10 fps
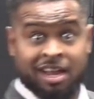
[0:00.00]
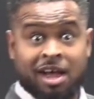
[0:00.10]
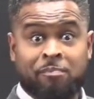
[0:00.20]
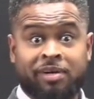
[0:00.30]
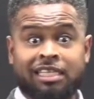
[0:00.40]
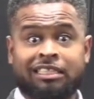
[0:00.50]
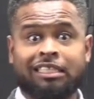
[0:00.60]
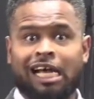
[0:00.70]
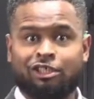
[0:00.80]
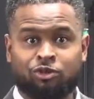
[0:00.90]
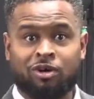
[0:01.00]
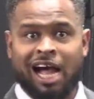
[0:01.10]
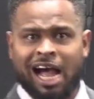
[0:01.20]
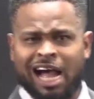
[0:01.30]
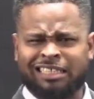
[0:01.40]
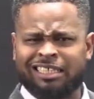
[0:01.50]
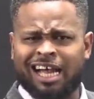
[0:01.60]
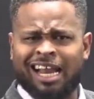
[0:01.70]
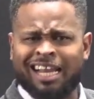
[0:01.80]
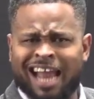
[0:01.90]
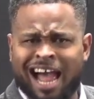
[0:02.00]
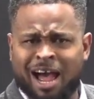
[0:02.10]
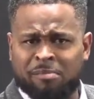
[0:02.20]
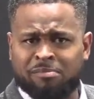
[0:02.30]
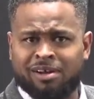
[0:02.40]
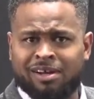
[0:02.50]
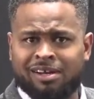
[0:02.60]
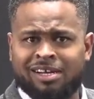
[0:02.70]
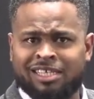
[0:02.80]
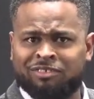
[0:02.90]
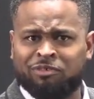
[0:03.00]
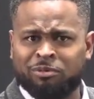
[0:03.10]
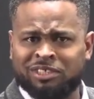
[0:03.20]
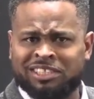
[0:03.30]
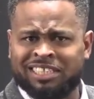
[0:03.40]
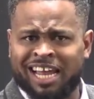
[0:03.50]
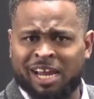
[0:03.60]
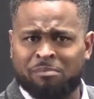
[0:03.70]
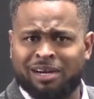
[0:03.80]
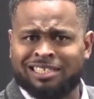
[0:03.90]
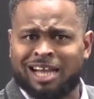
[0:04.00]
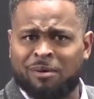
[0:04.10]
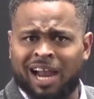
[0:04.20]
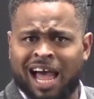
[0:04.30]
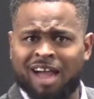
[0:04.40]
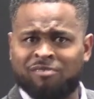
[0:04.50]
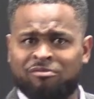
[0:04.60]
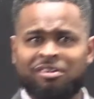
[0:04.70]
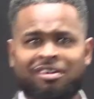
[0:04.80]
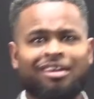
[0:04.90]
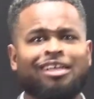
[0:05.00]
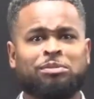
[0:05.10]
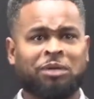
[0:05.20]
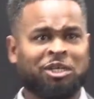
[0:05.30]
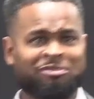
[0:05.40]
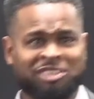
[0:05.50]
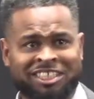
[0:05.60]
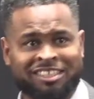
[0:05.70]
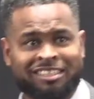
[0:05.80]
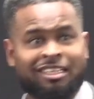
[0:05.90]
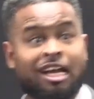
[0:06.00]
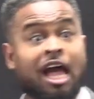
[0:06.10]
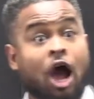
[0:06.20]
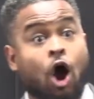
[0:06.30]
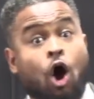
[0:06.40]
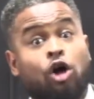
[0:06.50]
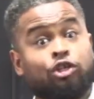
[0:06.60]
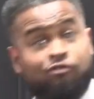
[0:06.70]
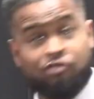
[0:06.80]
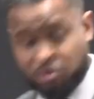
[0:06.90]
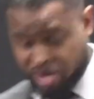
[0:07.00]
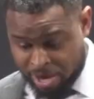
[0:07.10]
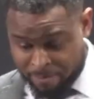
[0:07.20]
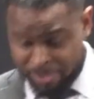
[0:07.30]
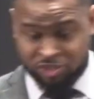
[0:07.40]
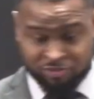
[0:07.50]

But then he says, I saw as a lamb, as if it was slain, but is now alive. Speaking of Jesus, on the throne, in the midst of